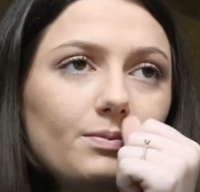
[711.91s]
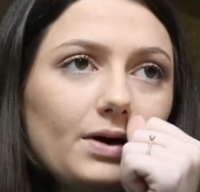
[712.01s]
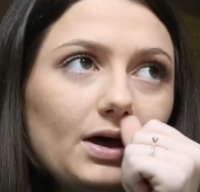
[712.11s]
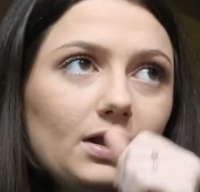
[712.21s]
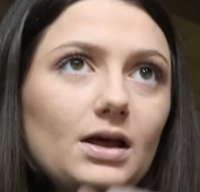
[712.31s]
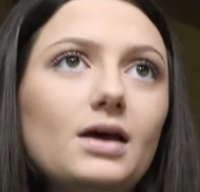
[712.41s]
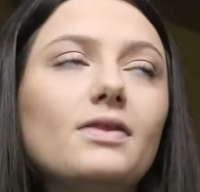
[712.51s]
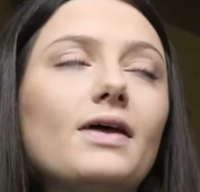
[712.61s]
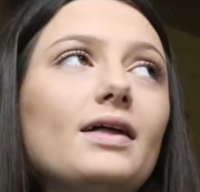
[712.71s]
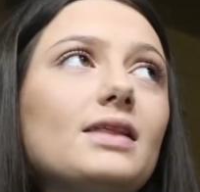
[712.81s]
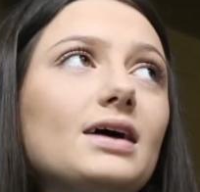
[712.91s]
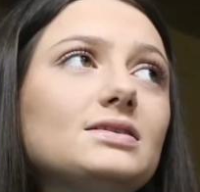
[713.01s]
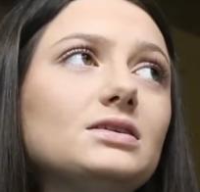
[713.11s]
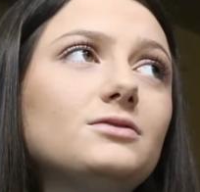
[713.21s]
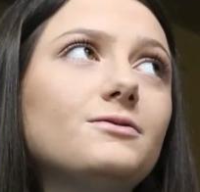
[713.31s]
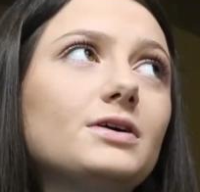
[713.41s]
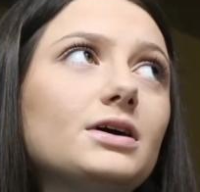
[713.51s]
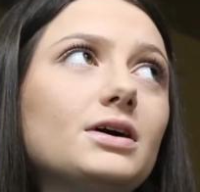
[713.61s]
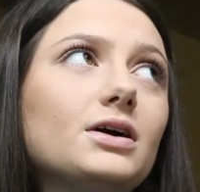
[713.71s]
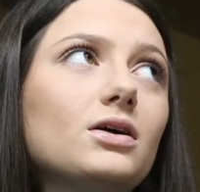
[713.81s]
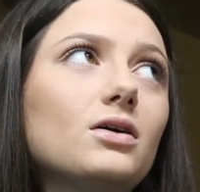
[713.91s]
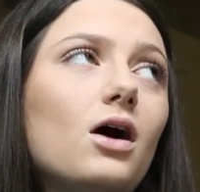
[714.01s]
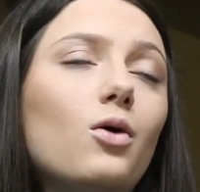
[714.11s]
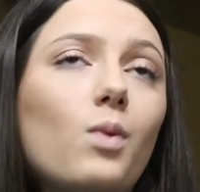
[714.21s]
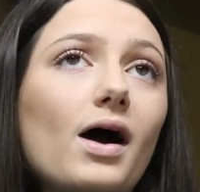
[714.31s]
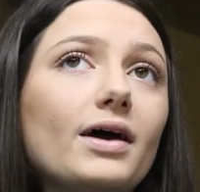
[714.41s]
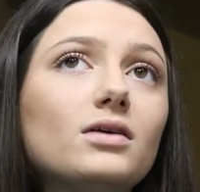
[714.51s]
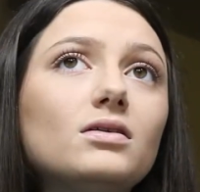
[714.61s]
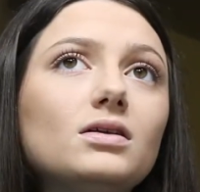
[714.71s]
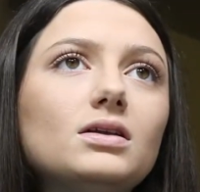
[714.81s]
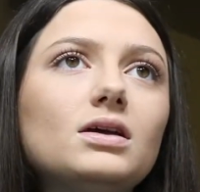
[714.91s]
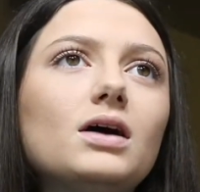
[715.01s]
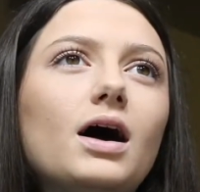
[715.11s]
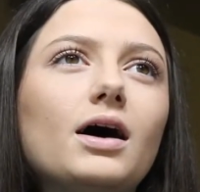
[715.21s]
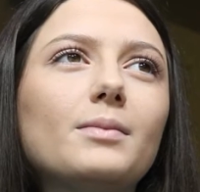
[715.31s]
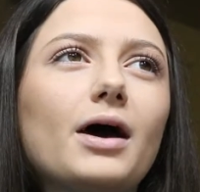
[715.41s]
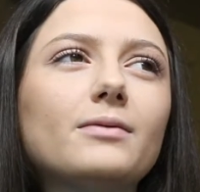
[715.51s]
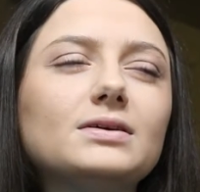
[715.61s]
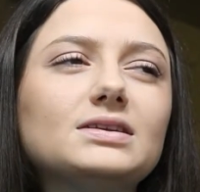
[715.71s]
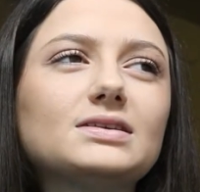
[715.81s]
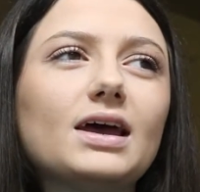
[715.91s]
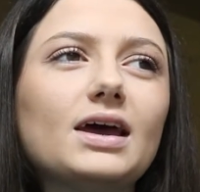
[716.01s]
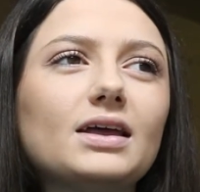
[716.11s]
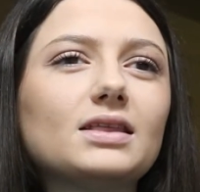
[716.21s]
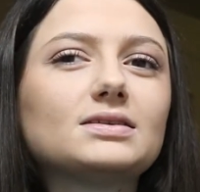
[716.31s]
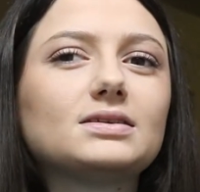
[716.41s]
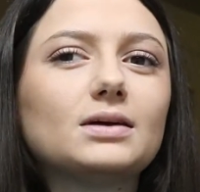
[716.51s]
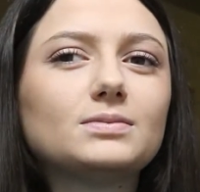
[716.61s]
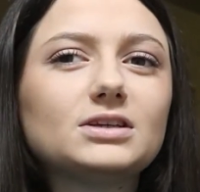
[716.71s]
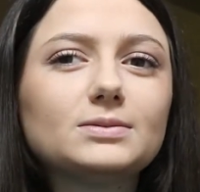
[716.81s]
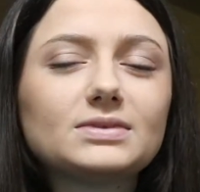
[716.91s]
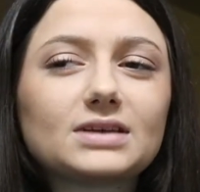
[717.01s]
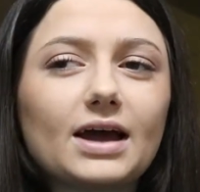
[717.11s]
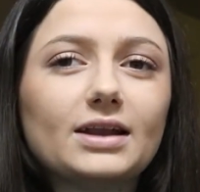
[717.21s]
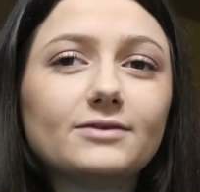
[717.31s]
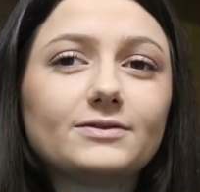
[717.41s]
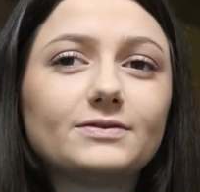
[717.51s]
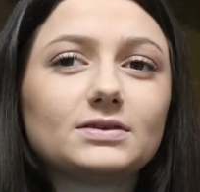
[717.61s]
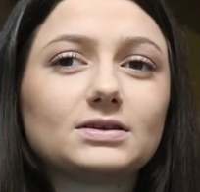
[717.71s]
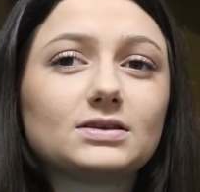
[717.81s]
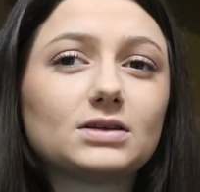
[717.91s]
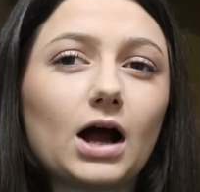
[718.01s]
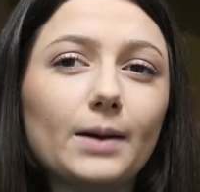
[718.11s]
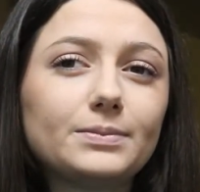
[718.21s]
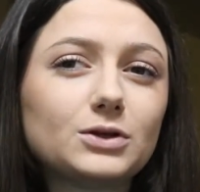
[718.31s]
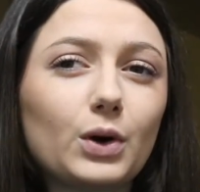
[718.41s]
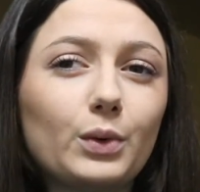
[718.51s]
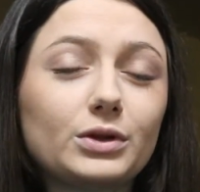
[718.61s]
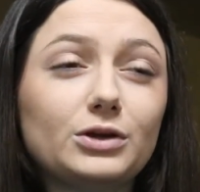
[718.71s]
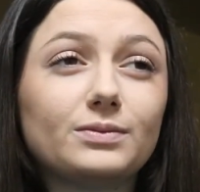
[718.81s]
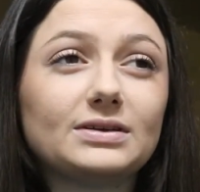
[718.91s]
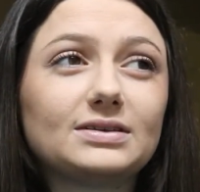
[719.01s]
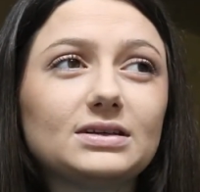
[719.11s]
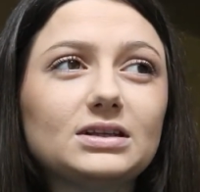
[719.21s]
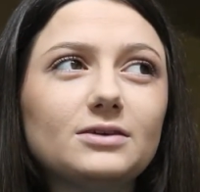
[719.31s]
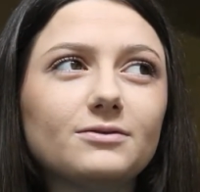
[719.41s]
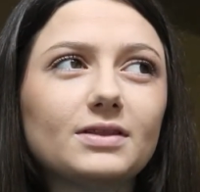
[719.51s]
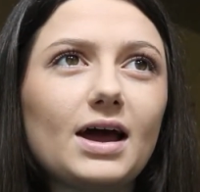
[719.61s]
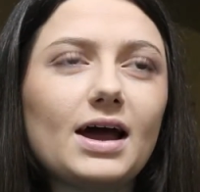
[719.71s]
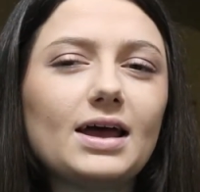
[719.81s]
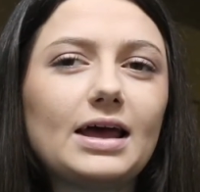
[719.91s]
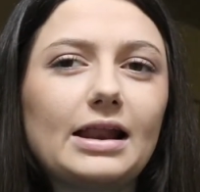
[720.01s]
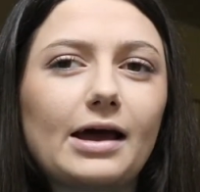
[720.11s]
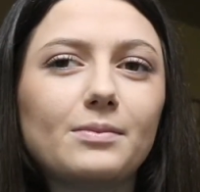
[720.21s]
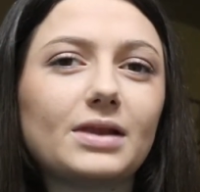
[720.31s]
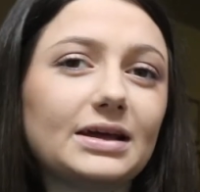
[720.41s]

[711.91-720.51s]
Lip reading: But that lasted for a while. I would say the symptoms kind of stopped only recently for that, and I'm